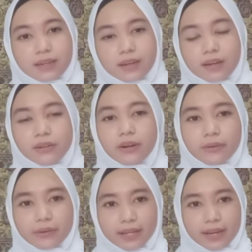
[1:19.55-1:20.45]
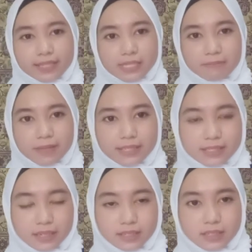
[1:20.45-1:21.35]
Now I want to explain
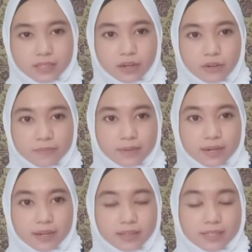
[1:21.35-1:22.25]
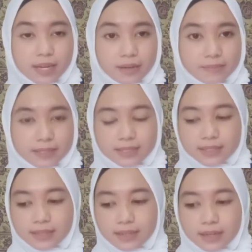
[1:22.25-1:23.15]
the answer of my assignment
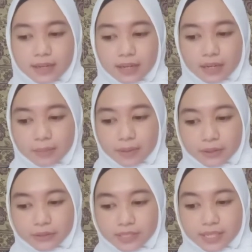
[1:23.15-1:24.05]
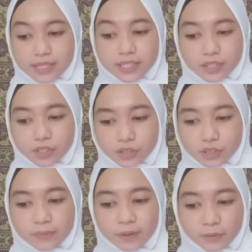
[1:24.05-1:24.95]
about section
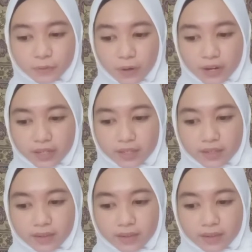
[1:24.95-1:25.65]
2 part 1,